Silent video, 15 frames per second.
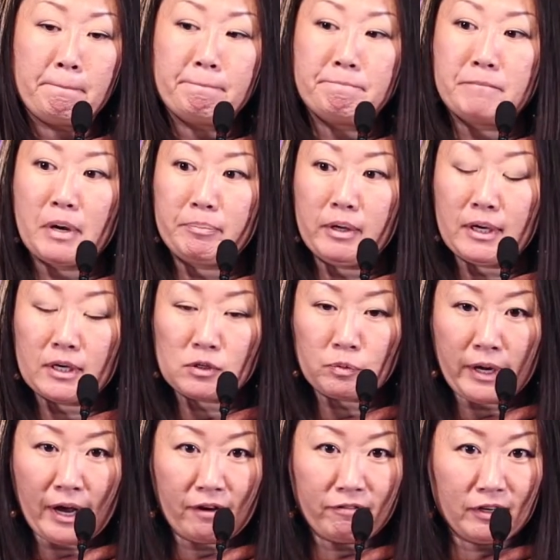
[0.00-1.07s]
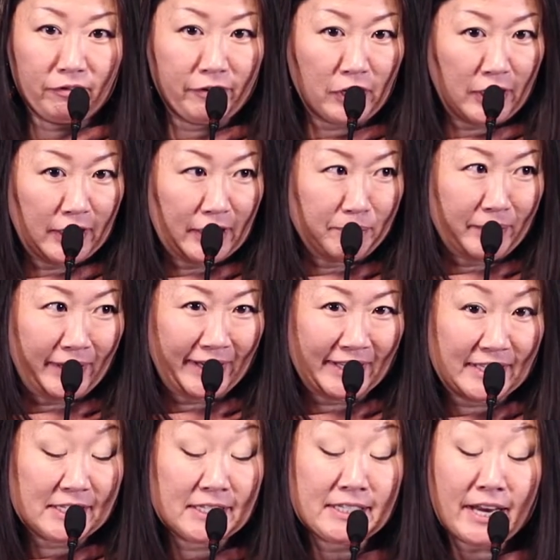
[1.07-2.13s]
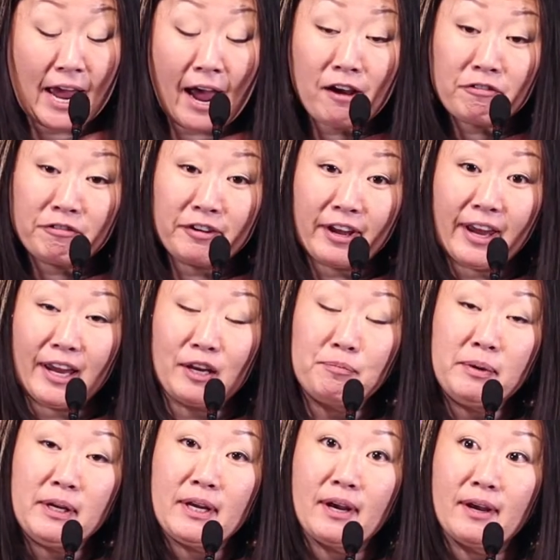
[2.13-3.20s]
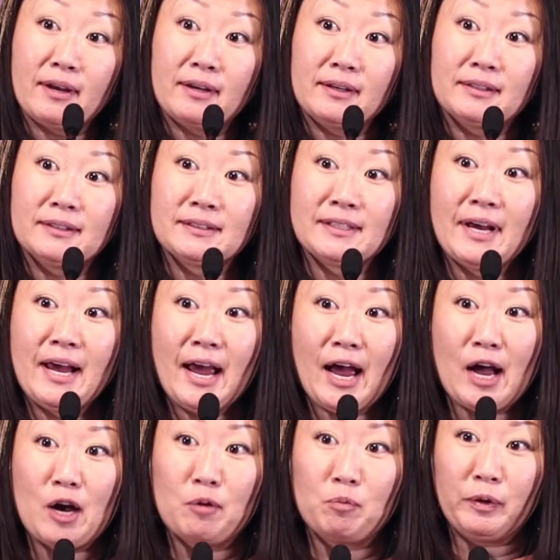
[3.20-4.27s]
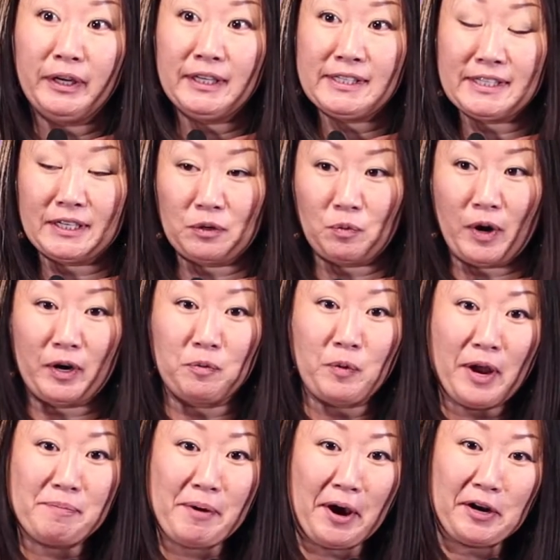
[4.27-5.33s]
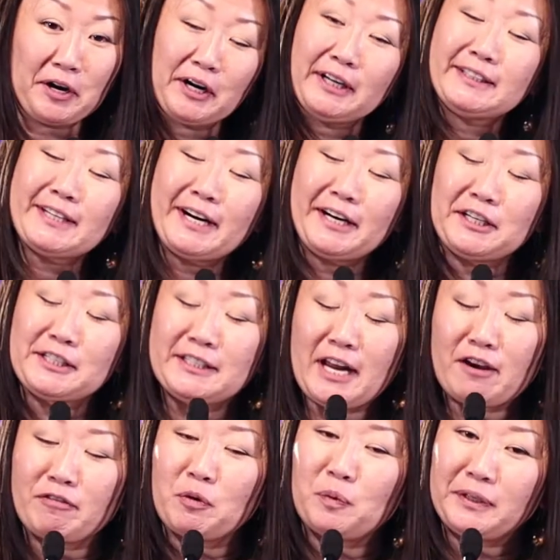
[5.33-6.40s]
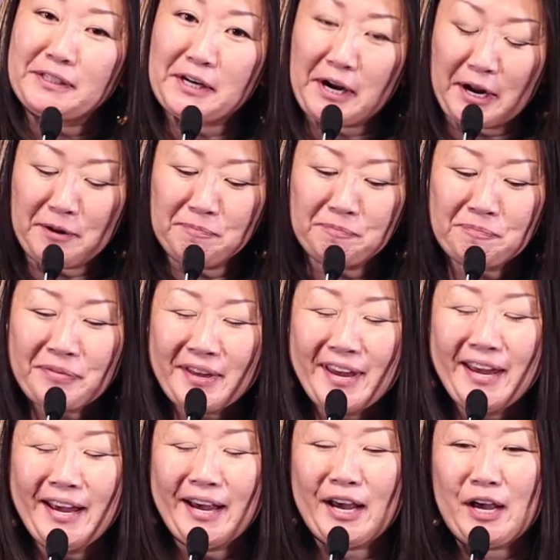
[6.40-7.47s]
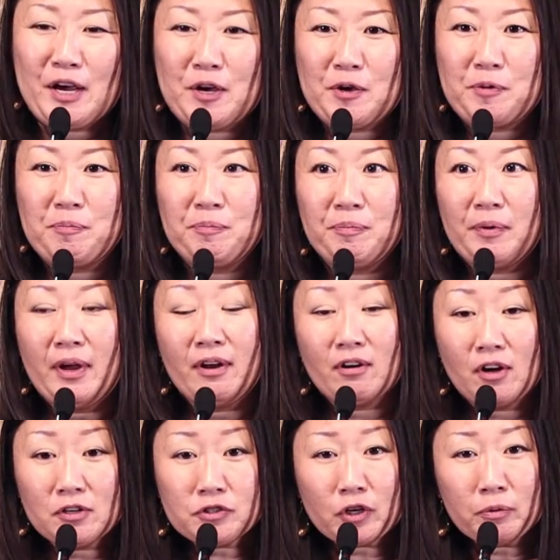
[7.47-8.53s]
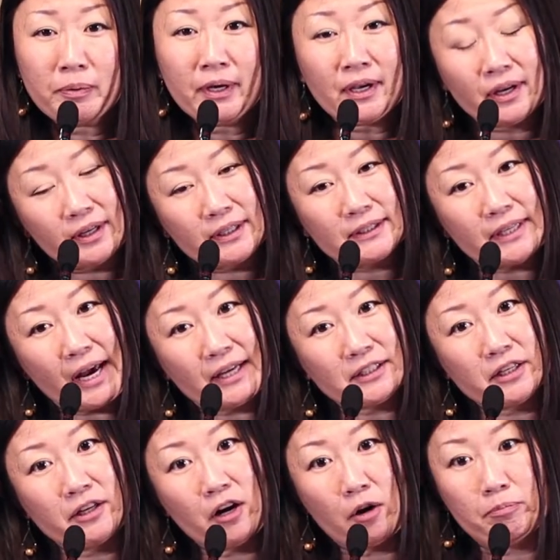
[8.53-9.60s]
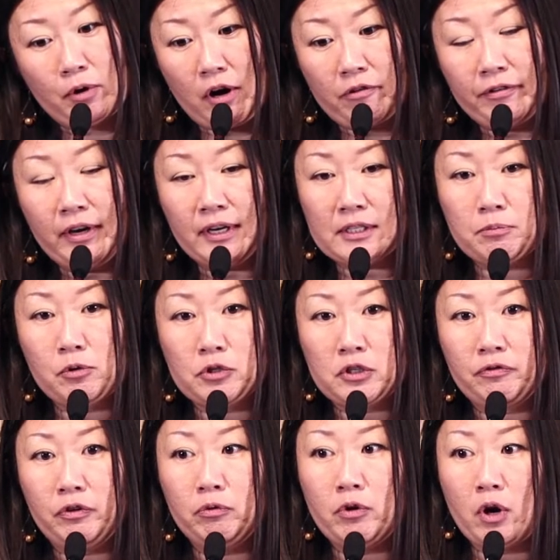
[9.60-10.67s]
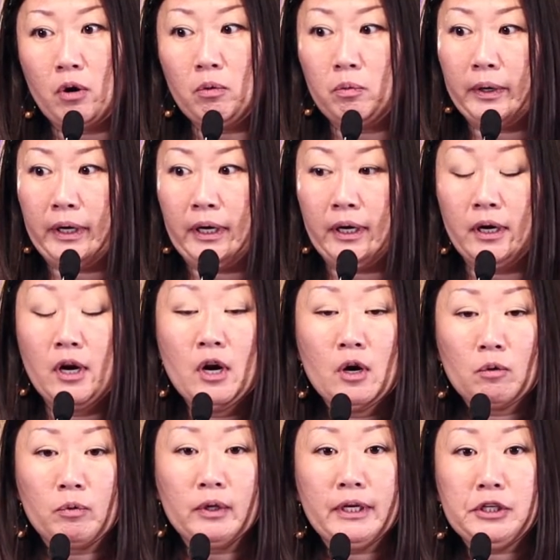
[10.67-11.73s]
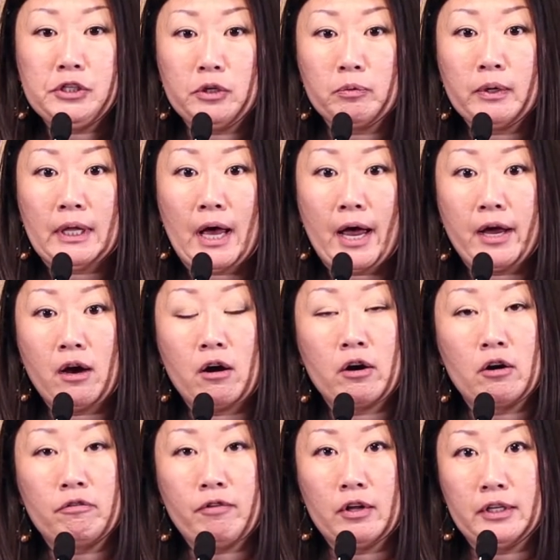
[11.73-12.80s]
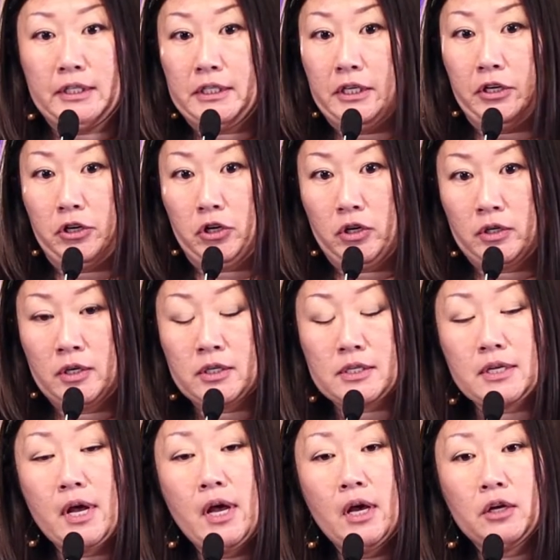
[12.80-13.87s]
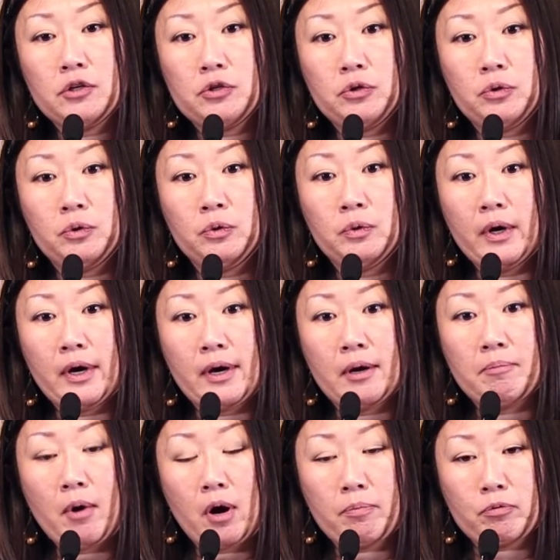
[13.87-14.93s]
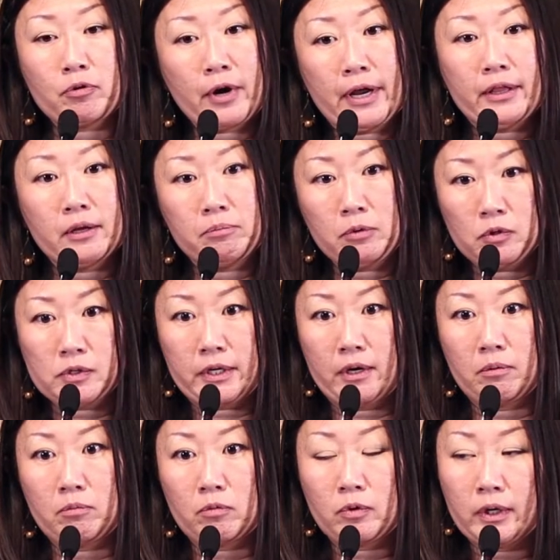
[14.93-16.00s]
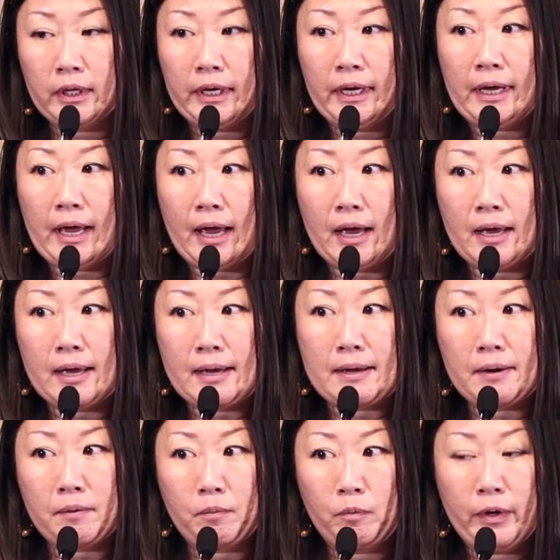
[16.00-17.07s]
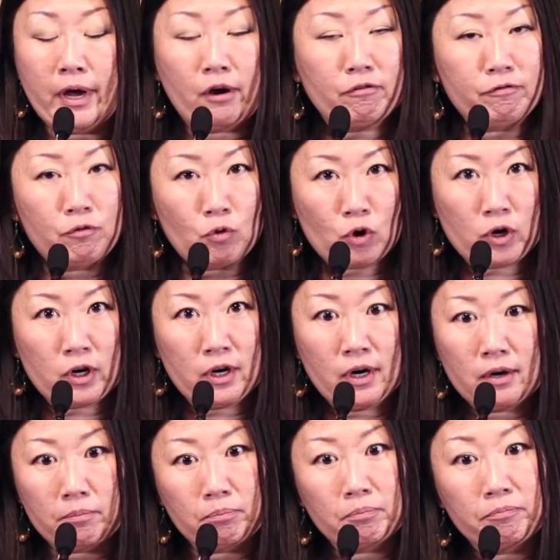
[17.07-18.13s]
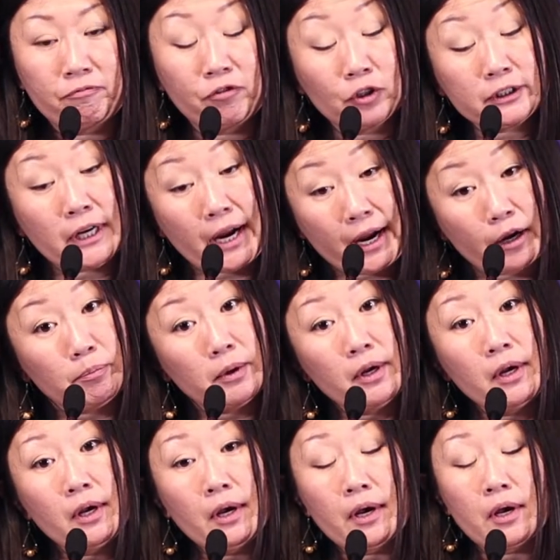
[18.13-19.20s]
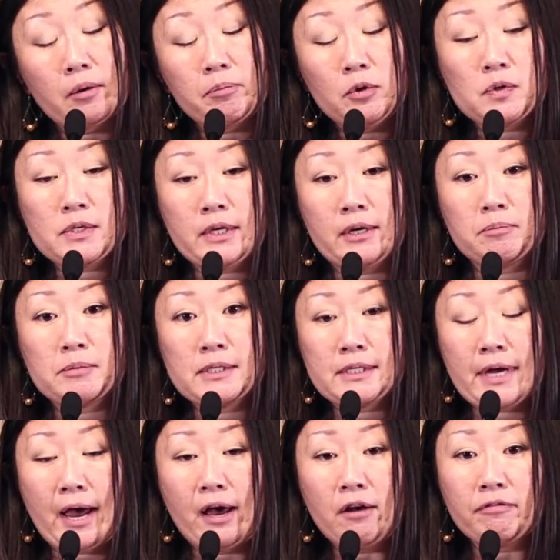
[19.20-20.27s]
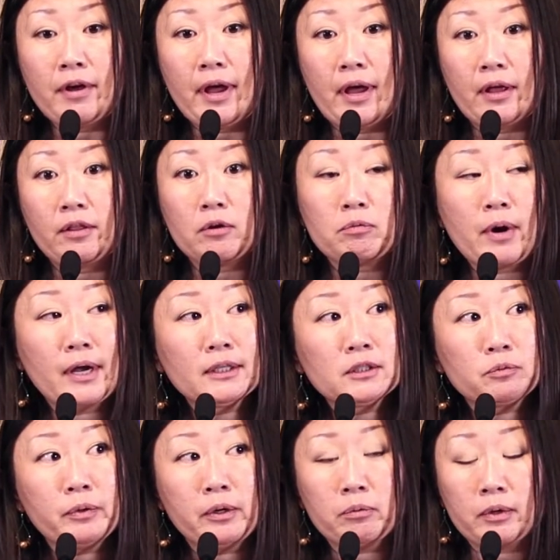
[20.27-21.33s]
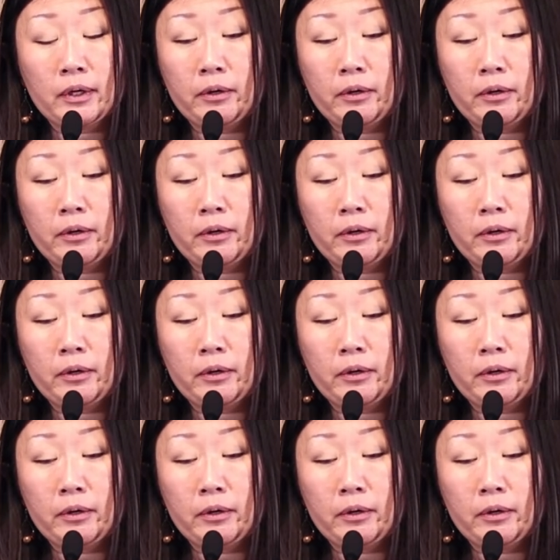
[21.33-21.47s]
But because we have a very limited staff, and because we didn't want to wipe out our entire staff at one time, and also because as a nonprofit, as most of you know, we really do rely on our volunteers to operate the museum. Really, we have 4 full-time museum staff, and the rest we really